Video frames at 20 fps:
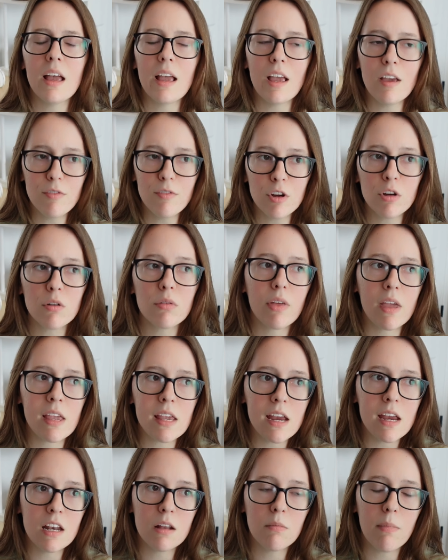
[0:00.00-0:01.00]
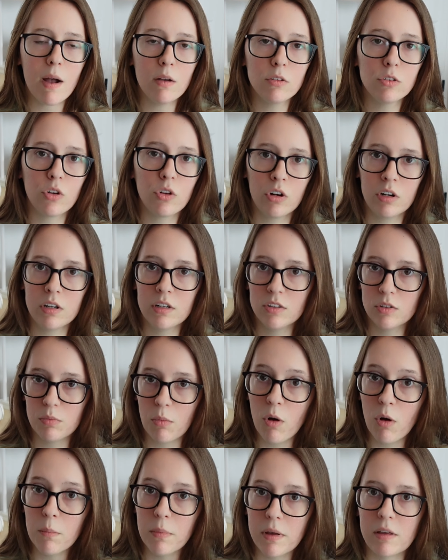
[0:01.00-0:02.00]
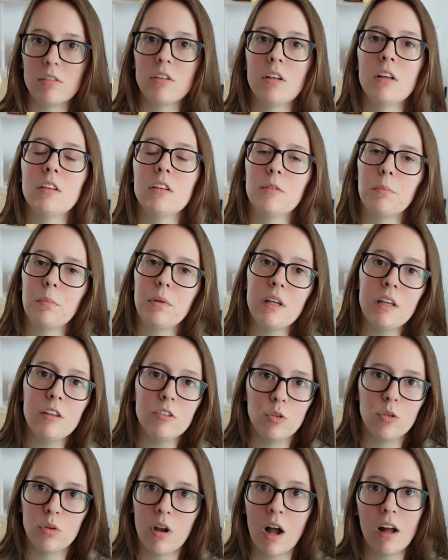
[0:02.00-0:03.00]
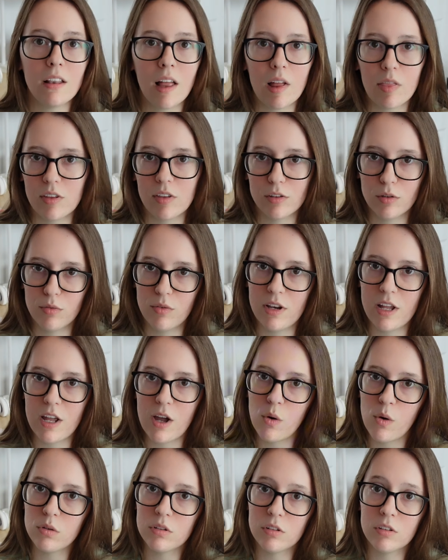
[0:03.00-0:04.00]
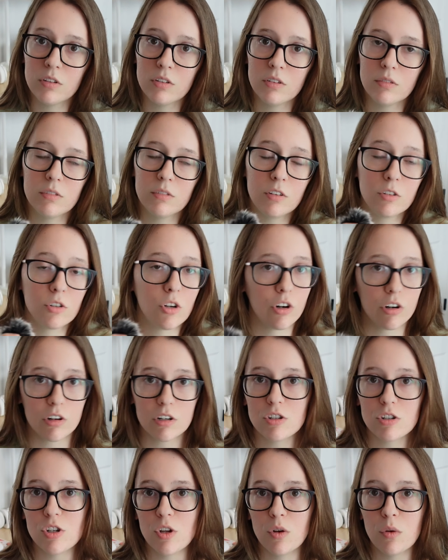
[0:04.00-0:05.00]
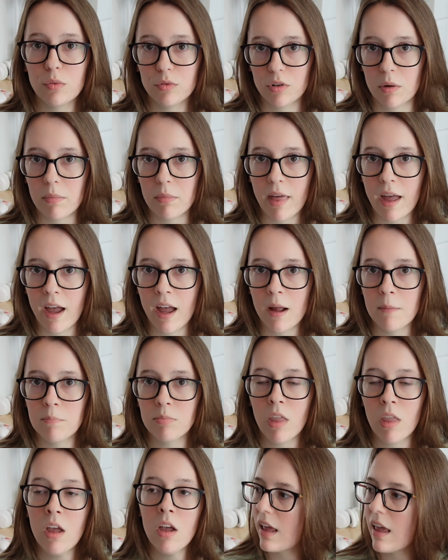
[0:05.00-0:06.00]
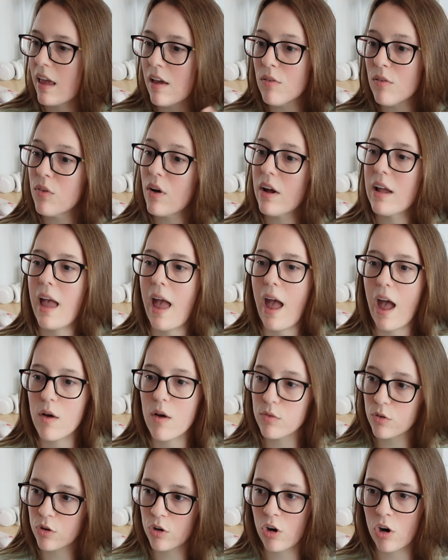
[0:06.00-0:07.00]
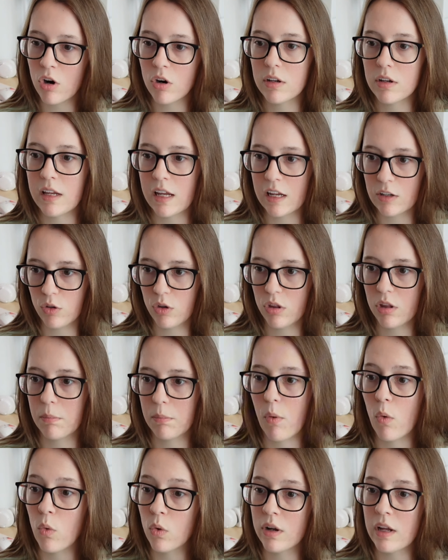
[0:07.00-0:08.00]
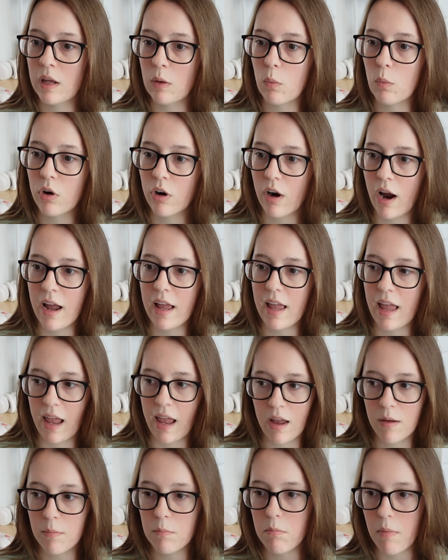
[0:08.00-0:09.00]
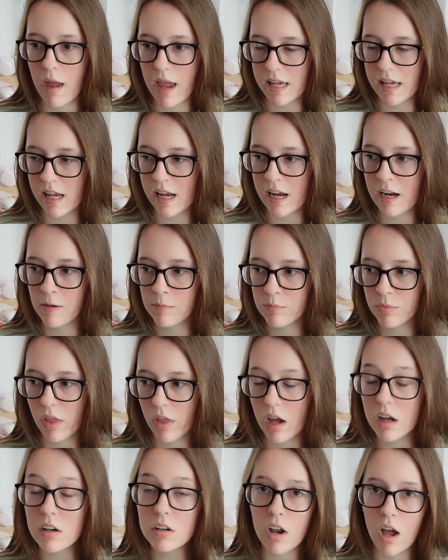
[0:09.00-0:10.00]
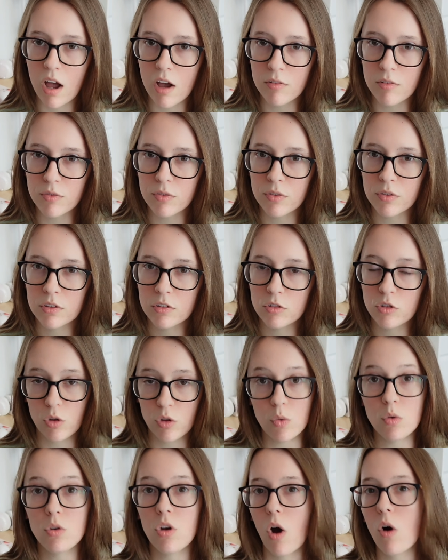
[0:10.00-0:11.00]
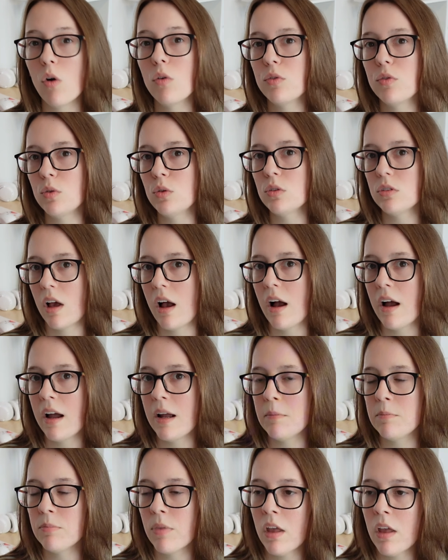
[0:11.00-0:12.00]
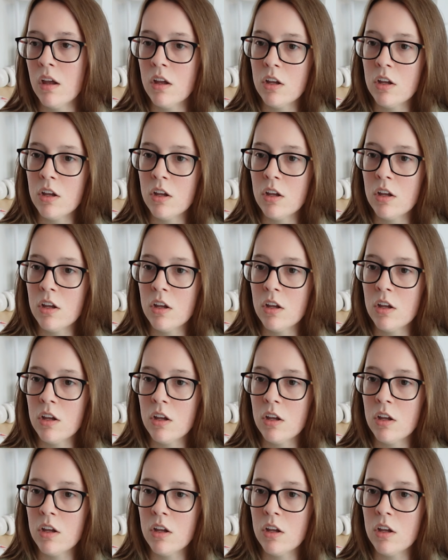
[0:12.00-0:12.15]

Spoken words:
if you're thinking about starting a small business, please do not let this video discourage you from that. If I ever get to the point where I am making enough to go full-time,